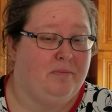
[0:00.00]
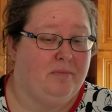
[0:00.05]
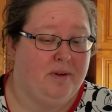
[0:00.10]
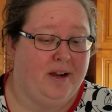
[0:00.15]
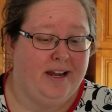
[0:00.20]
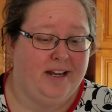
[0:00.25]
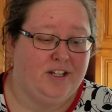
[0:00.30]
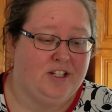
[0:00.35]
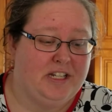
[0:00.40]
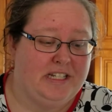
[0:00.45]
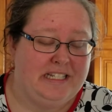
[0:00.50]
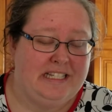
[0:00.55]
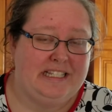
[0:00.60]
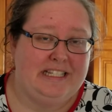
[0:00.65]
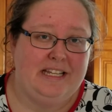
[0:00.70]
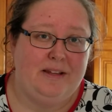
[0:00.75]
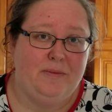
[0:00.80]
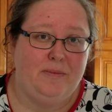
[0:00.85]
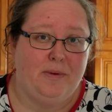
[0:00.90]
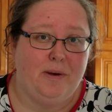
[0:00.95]
break just to
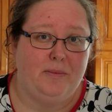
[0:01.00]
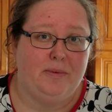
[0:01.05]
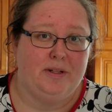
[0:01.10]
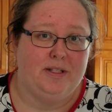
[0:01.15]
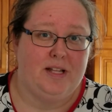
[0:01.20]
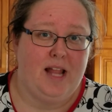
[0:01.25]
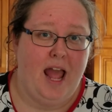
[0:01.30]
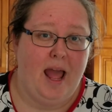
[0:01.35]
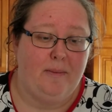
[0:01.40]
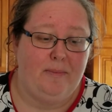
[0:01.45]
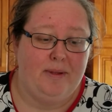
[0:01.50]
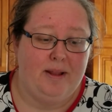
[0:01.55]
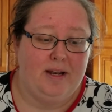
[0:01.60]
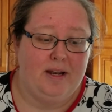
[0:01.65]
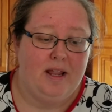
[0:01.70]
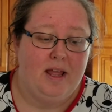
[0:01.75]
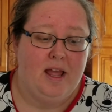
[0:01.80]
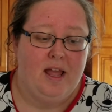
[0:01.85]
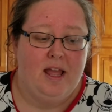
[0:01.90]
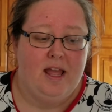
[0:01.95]
see what would happen